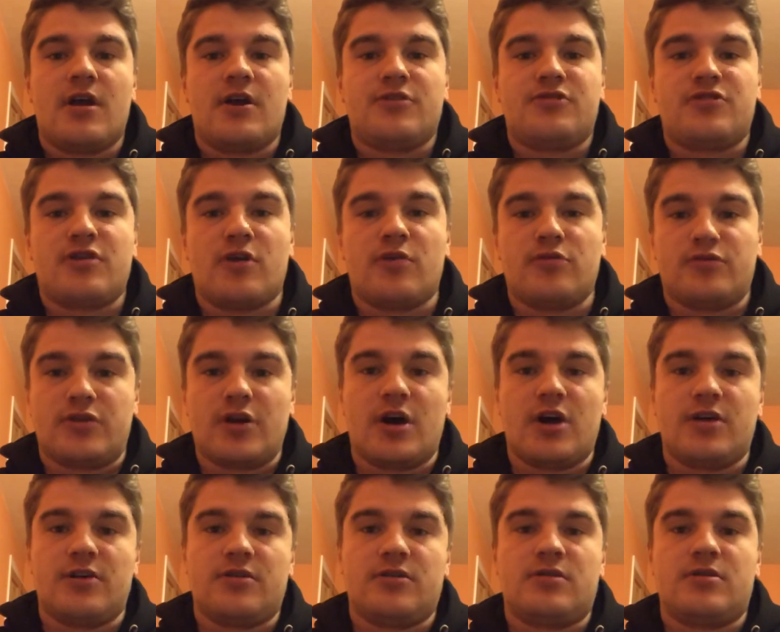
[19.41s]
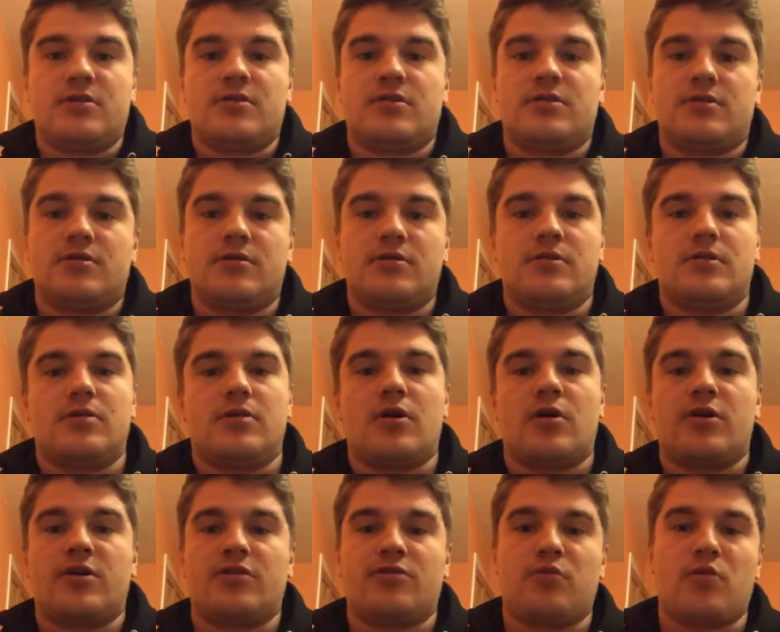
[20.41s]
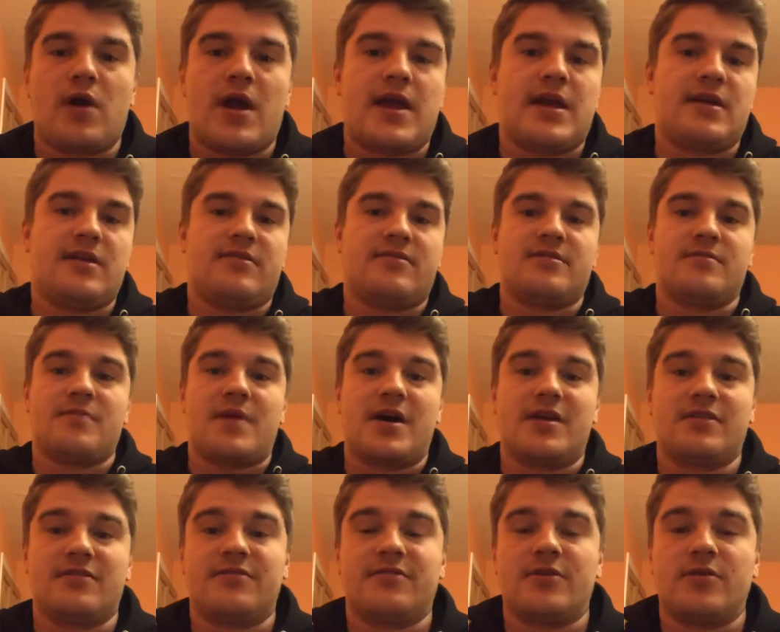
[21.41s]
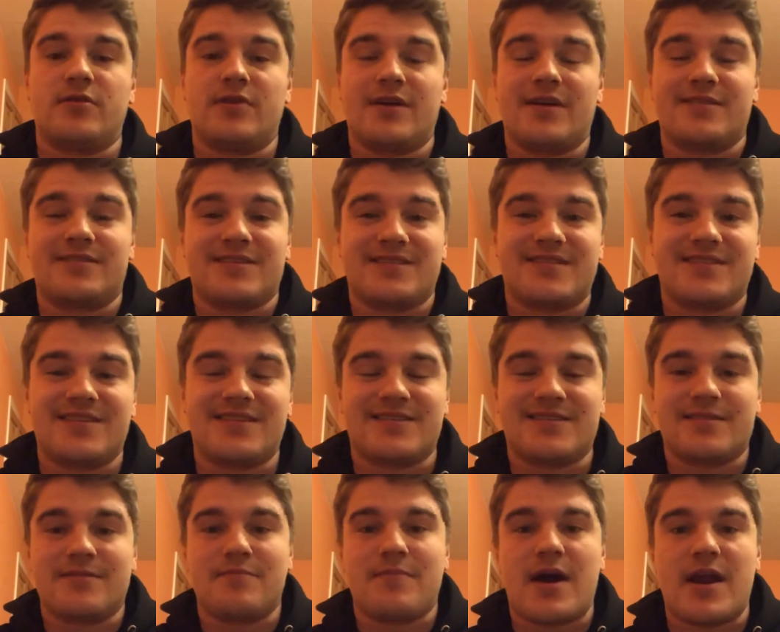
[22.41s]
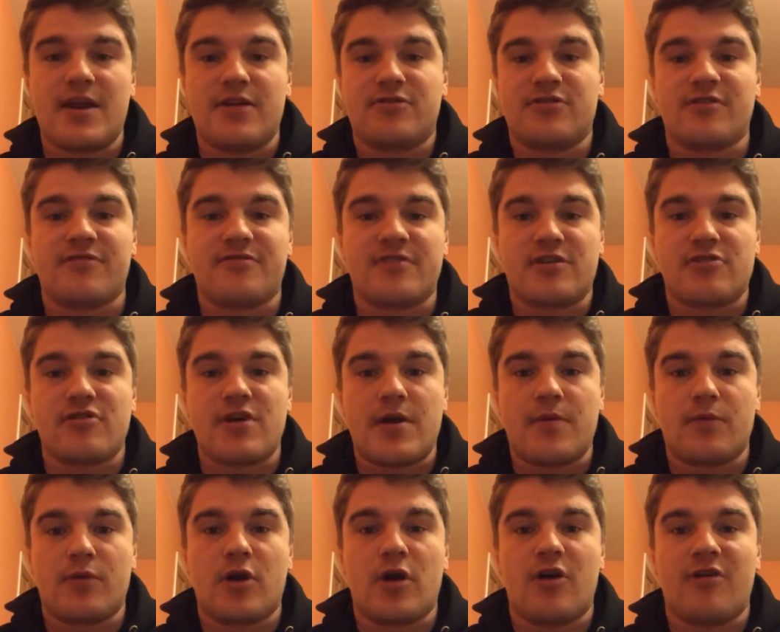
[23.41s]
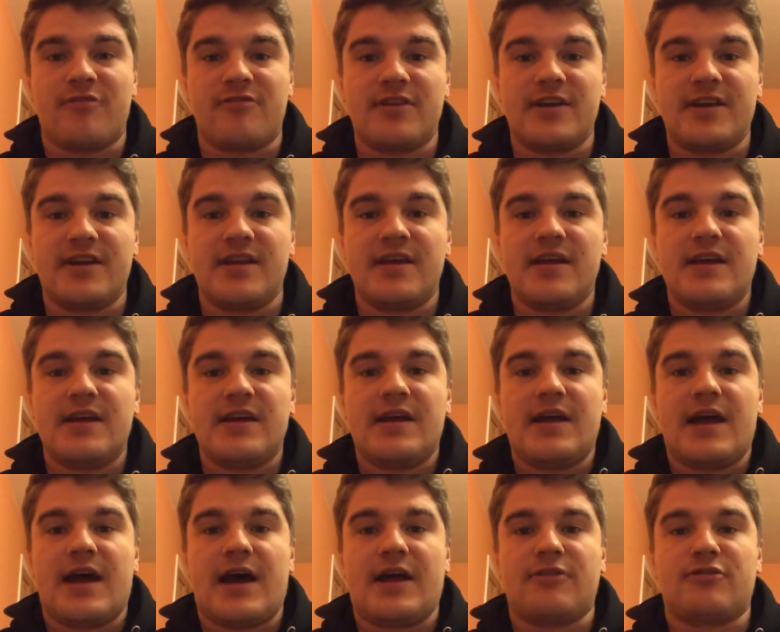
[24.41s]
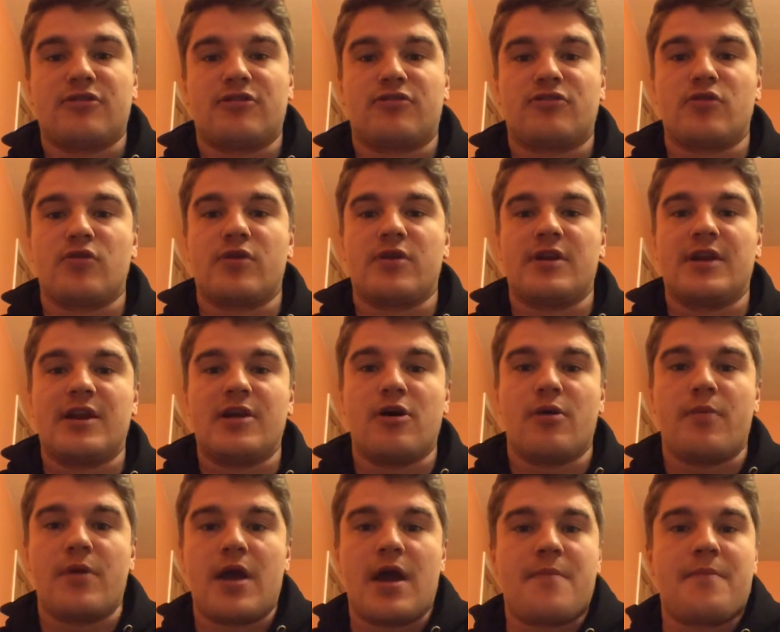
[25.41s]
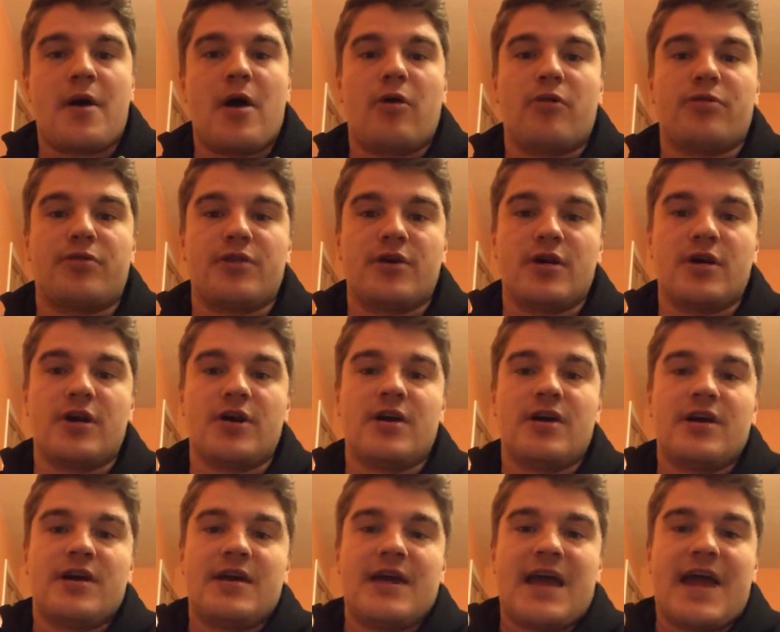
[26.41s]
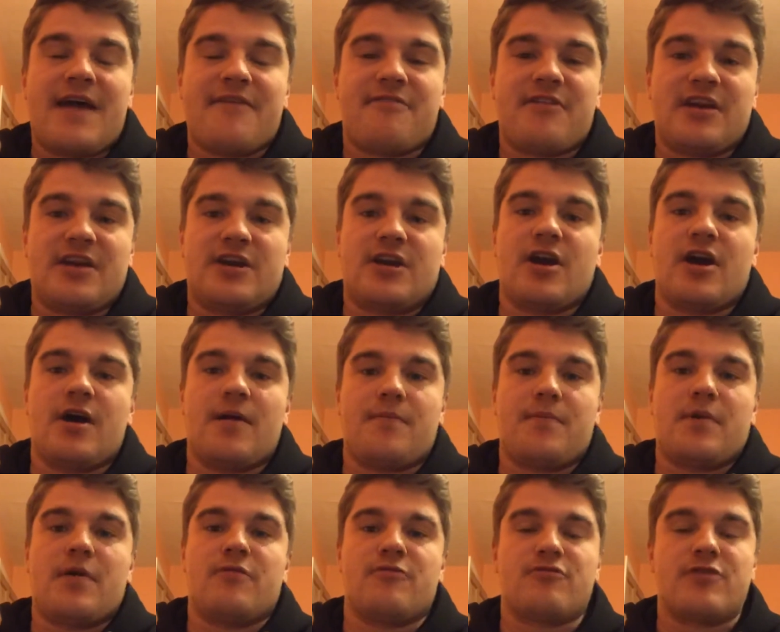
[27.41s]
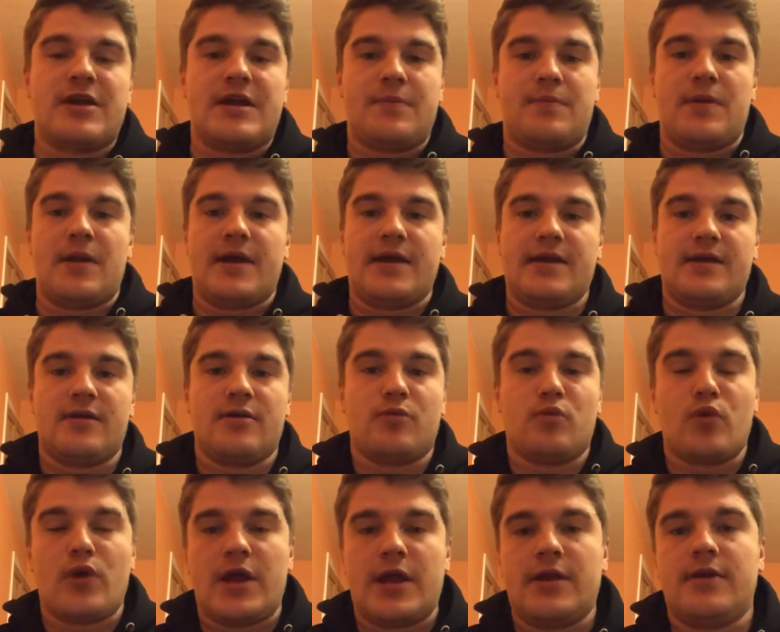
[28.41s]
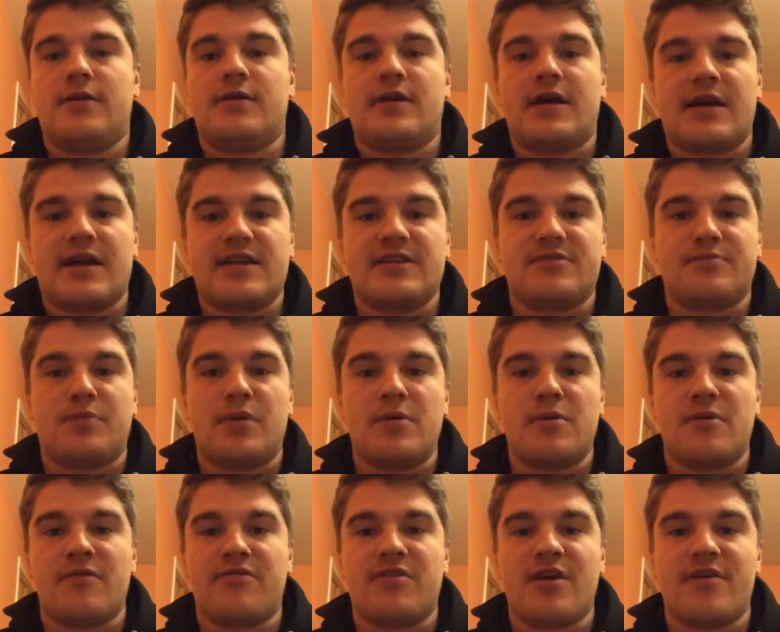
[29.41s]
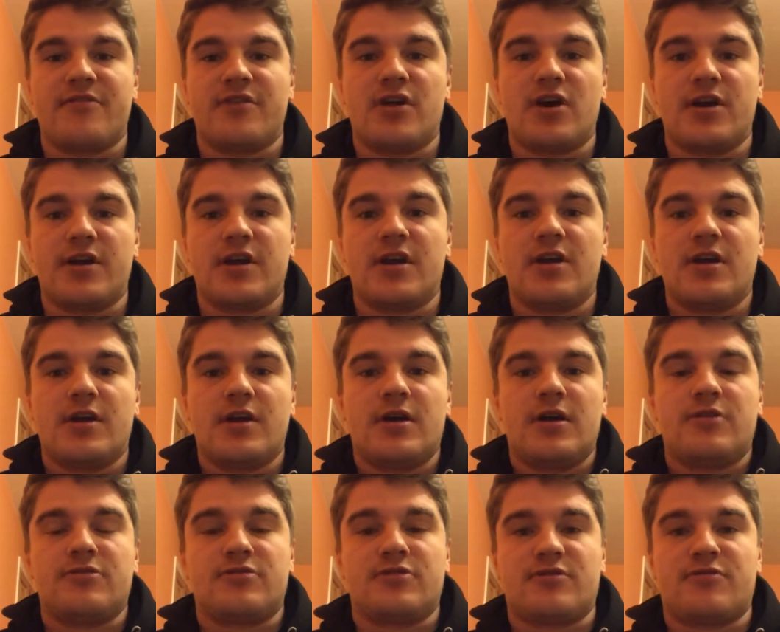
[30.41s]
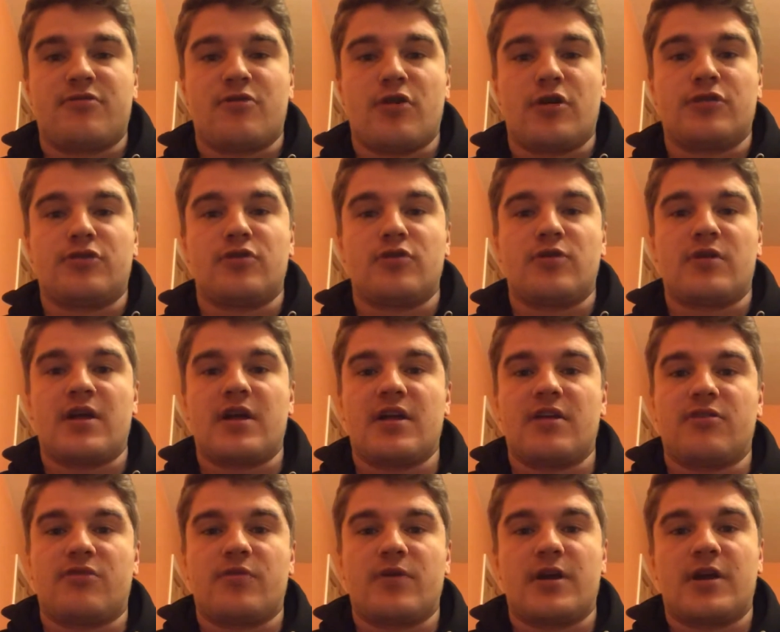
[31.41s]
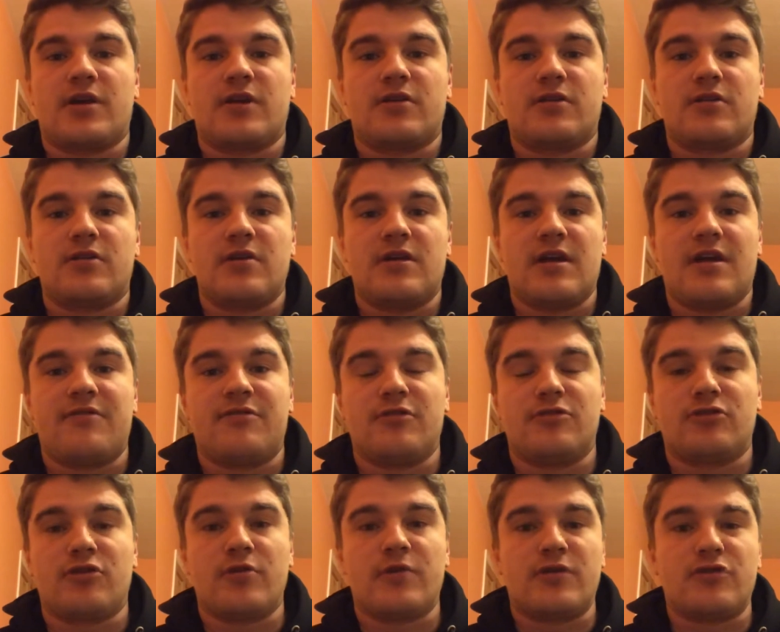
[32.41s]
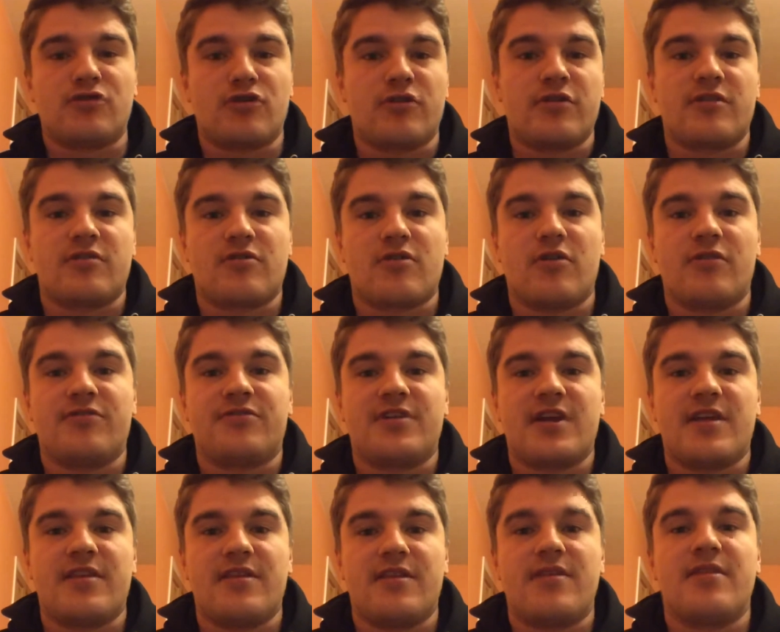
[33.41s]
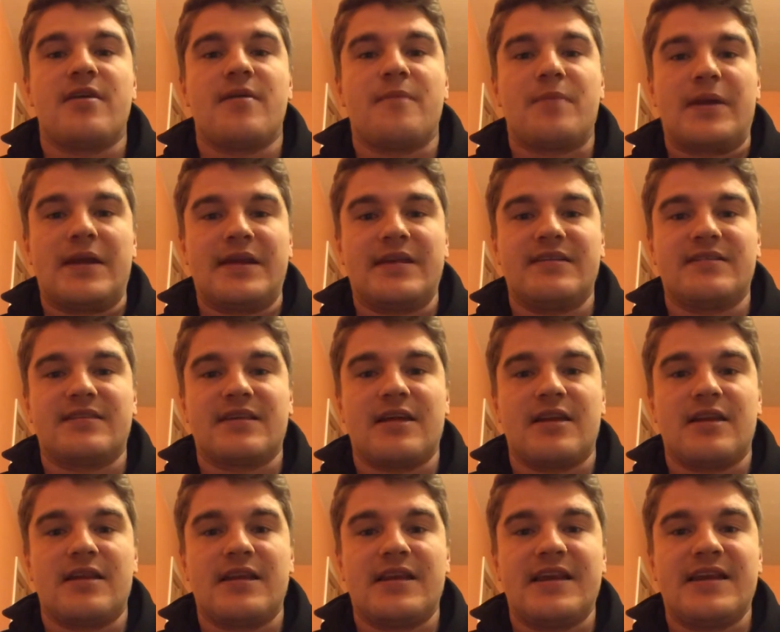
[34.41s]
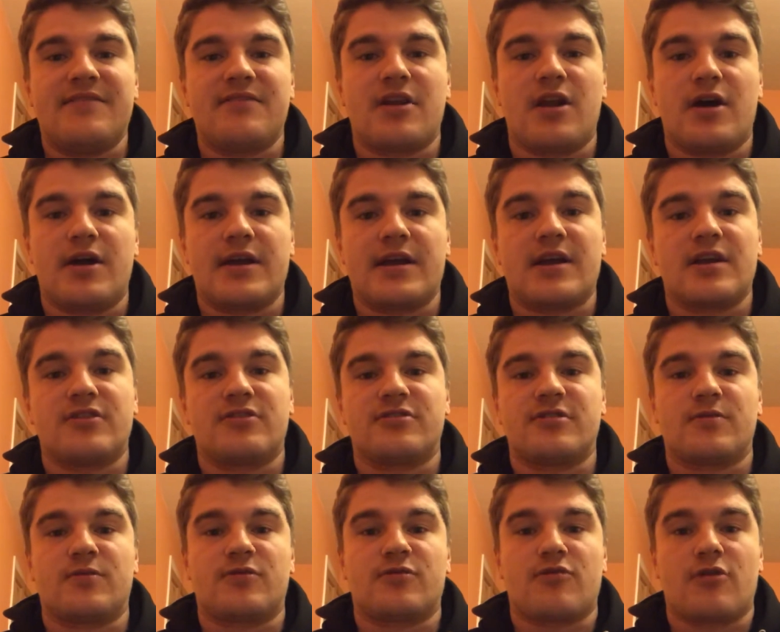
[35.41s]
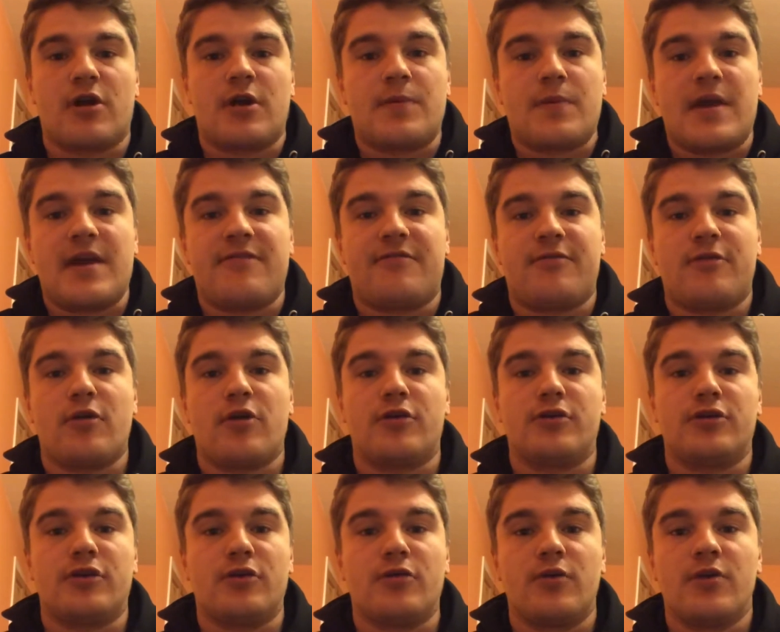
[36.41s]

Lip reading: Joe Dunne on his way to Mansfield as the assistant manager for Graham Coughlin, and just talking a little bit about the FA Cup replay win against Plymouth the other night. Just before I do get into it, if you do enjoy this content, then please leave a like, subscribe if you're new.